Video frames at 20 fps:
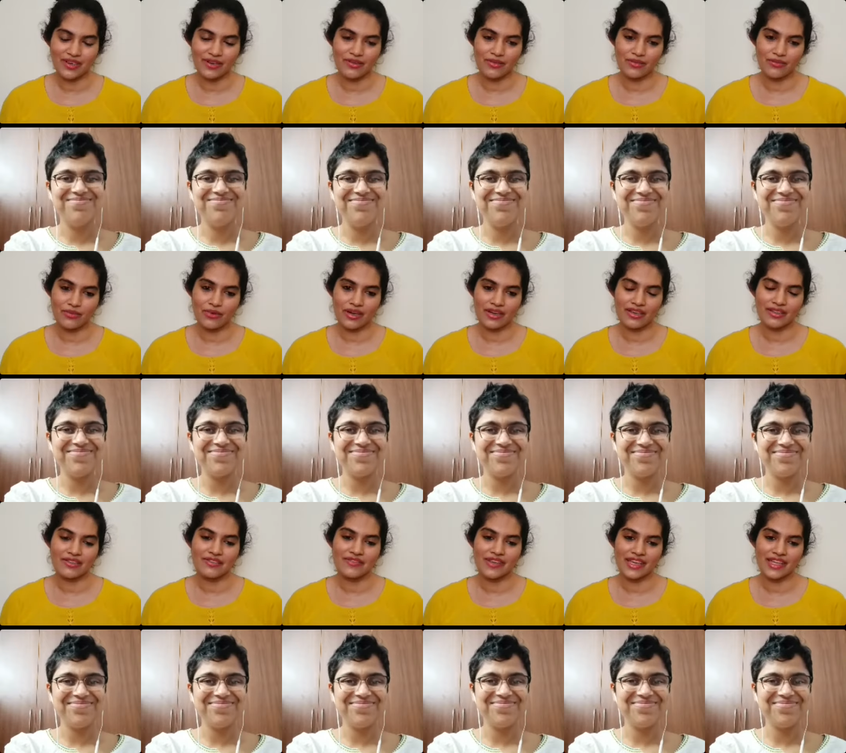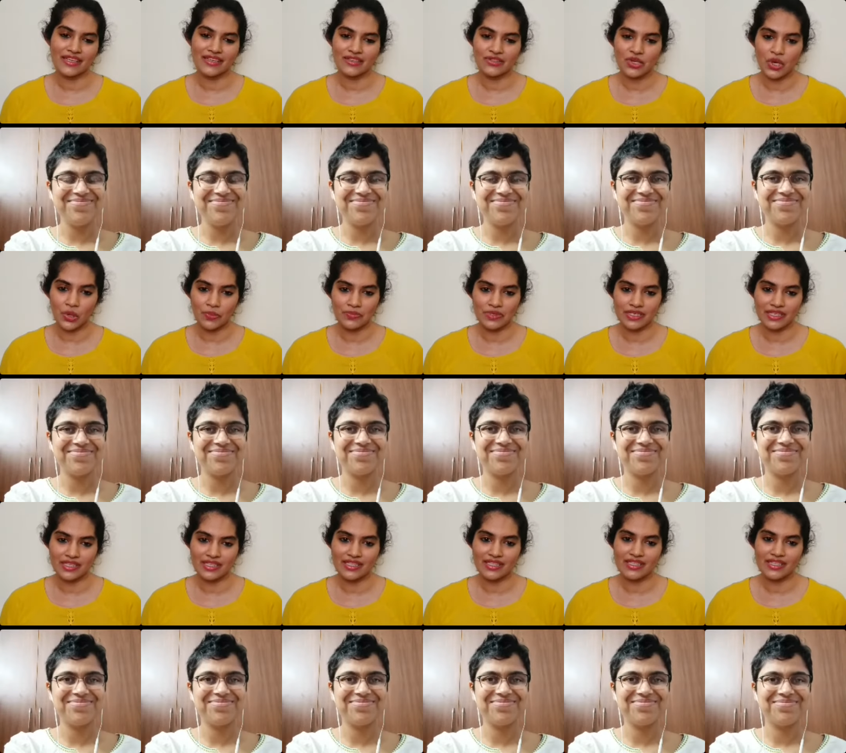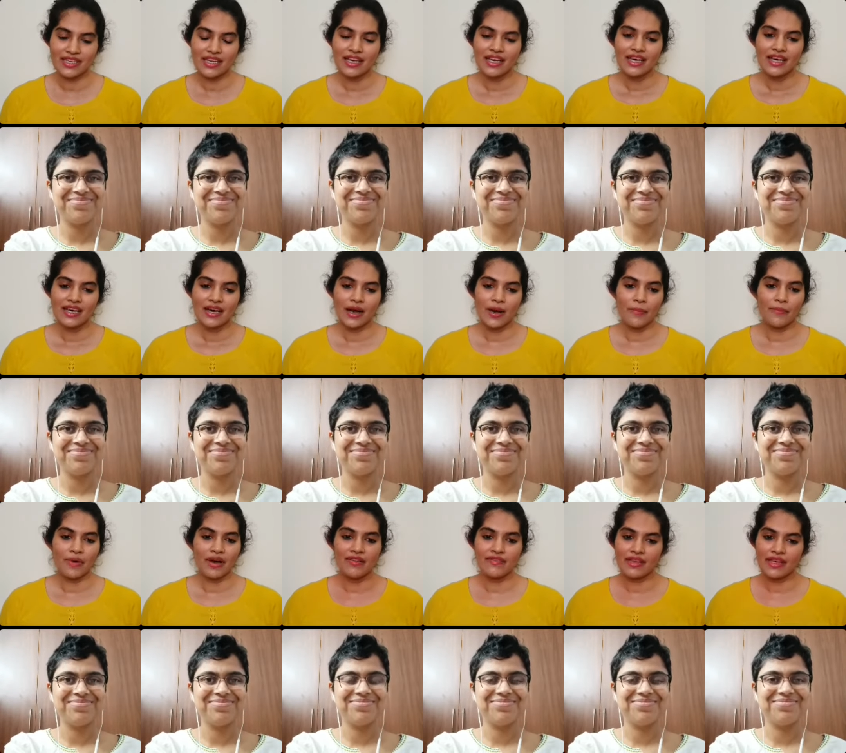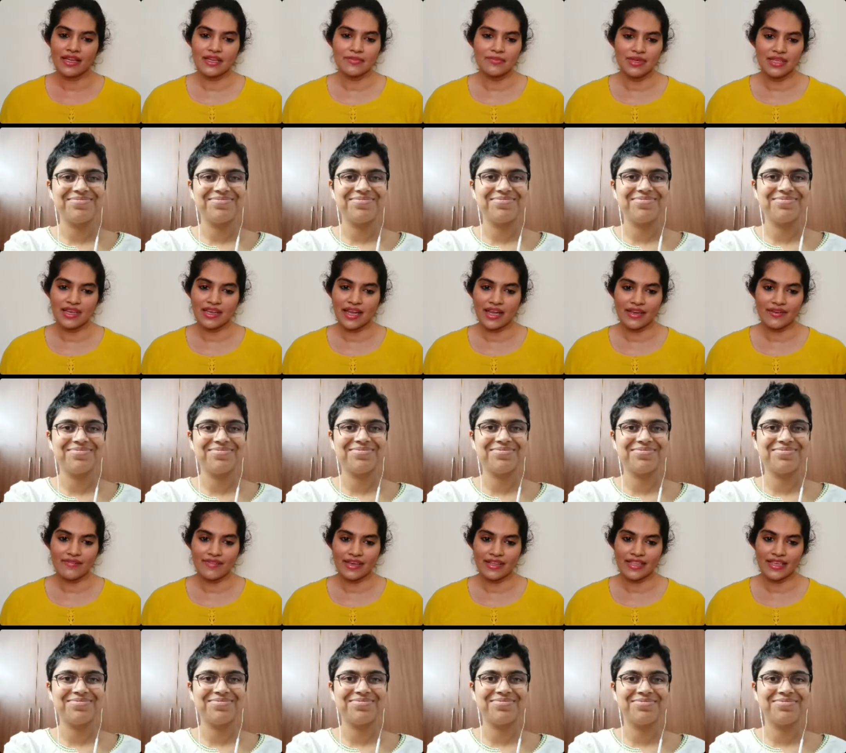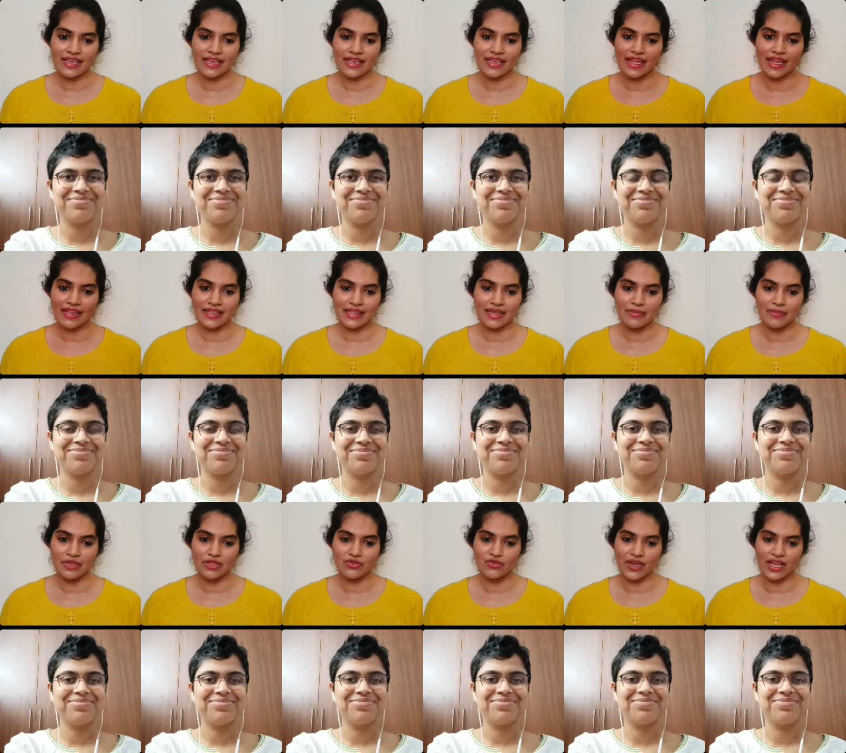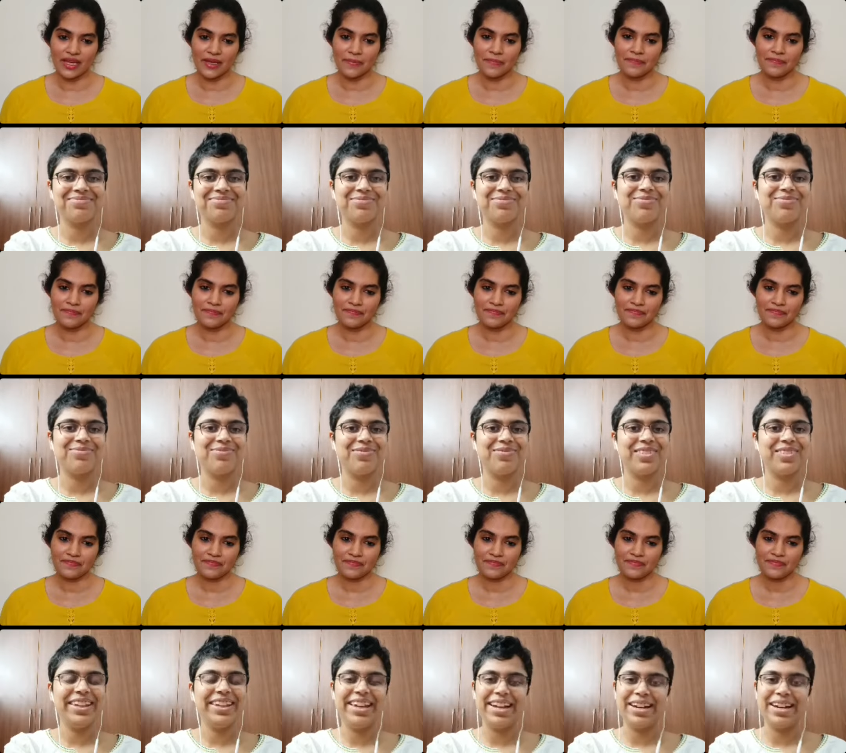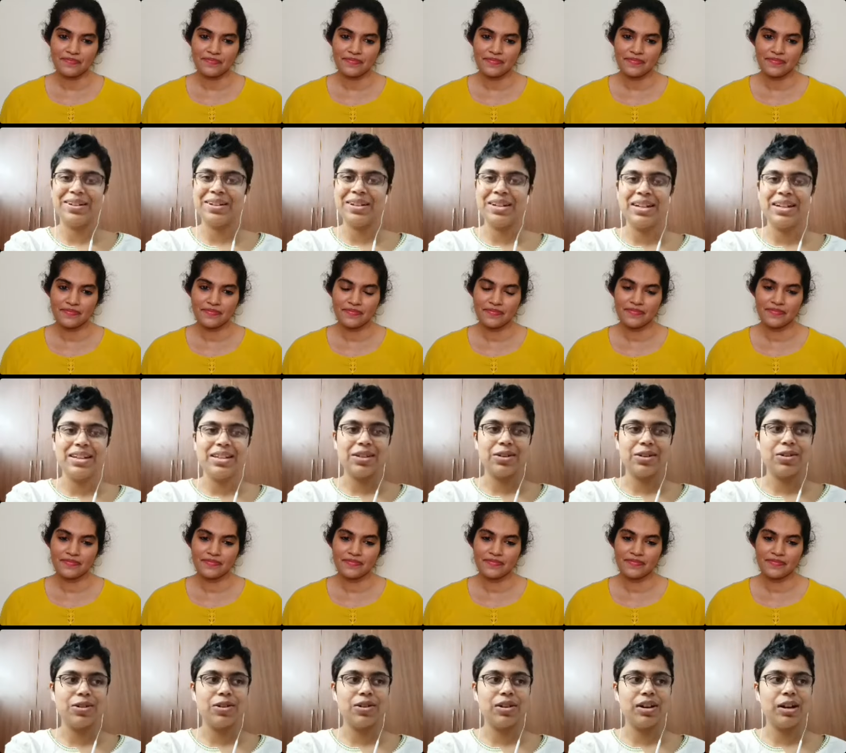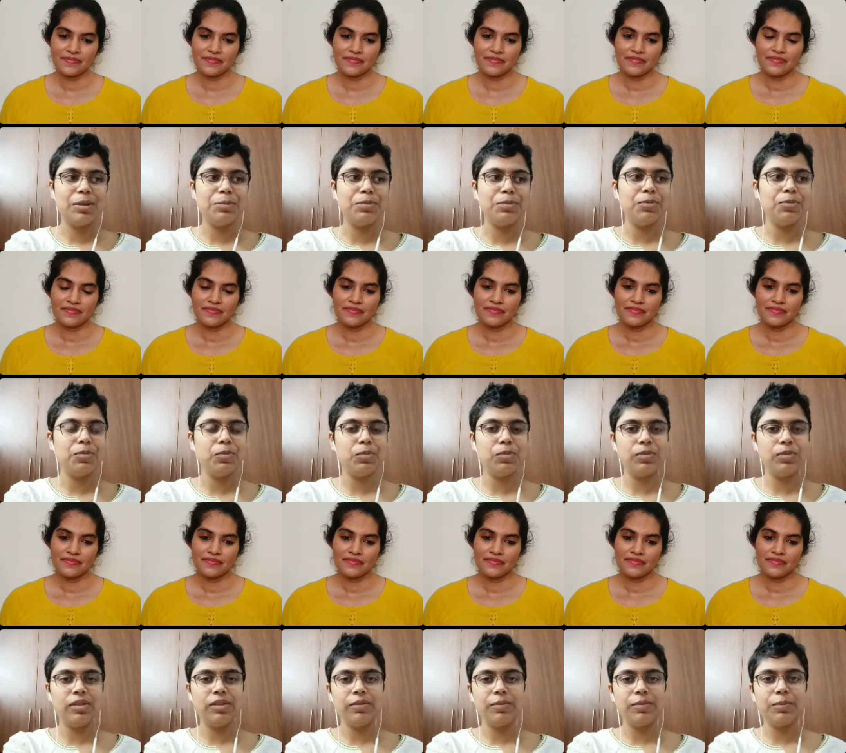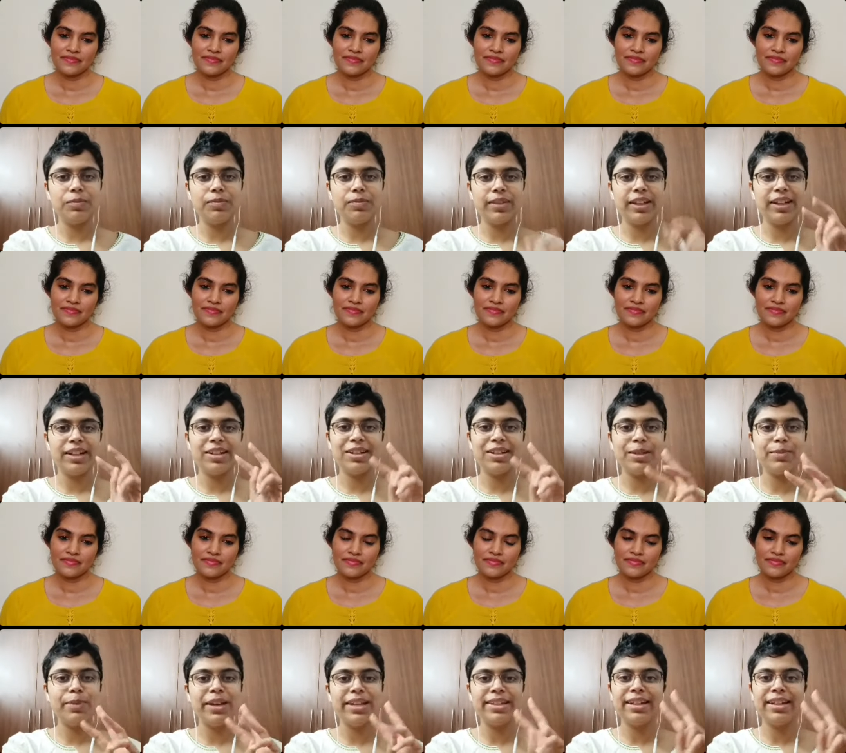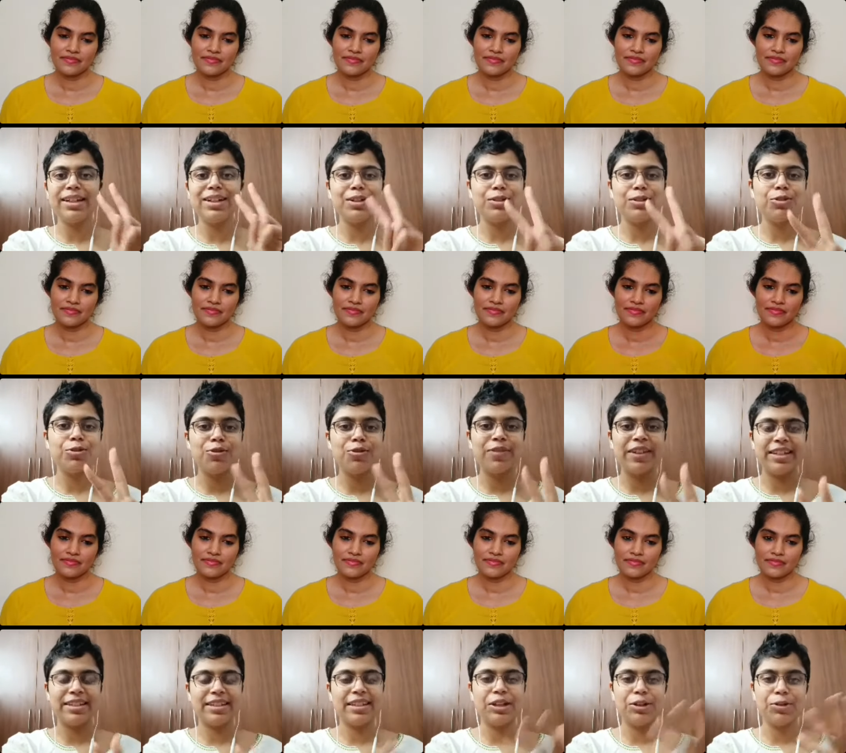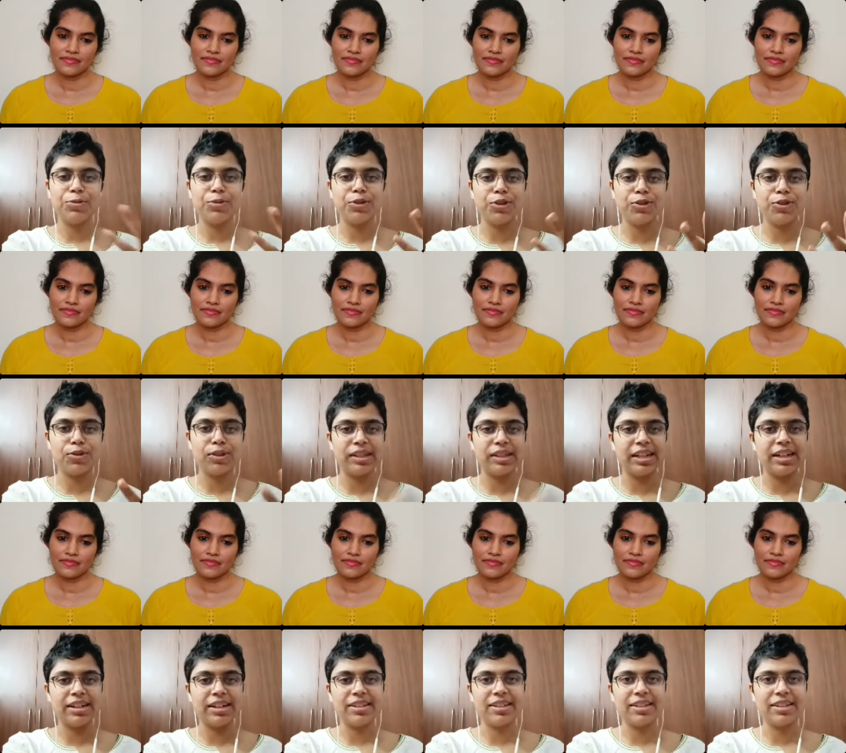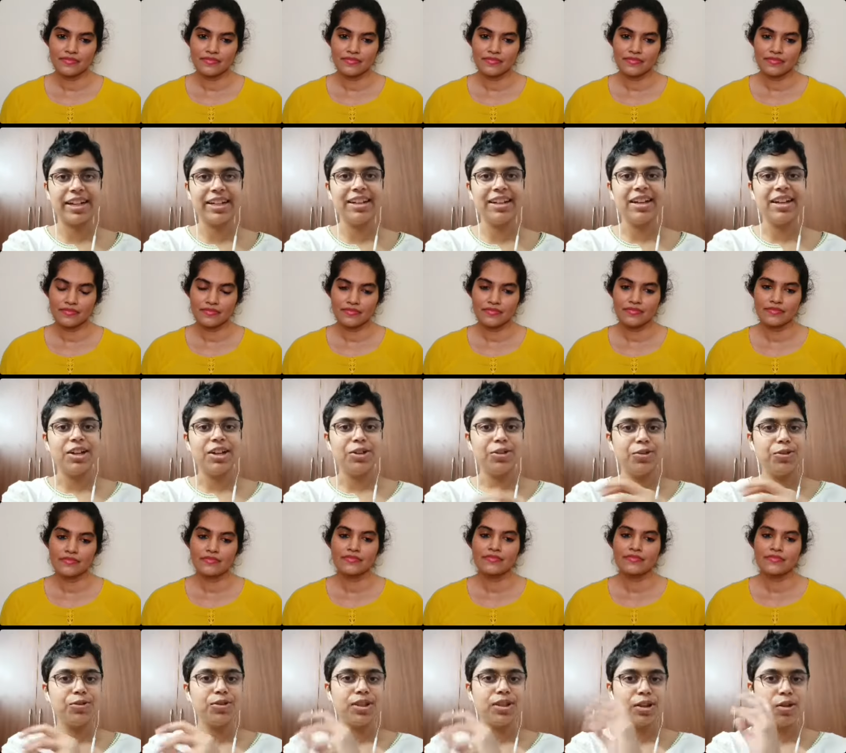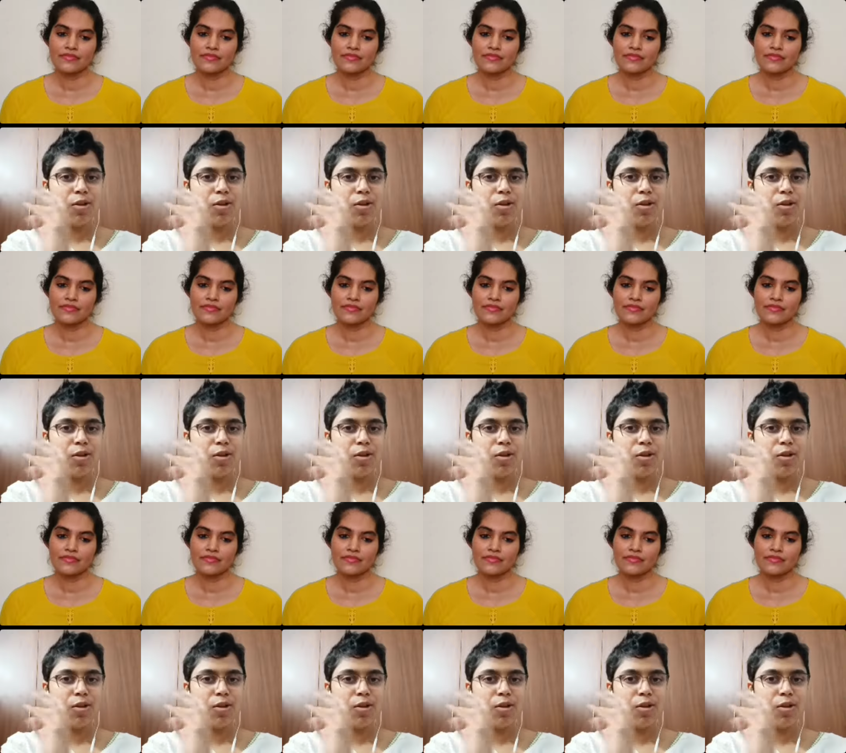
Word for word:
Speaker 1: uh, what are the various options um, available and where they can get them as well?
Speaker 2: Yeah. So. Um there are just basically two ways that you would use nuts, right? You'd use it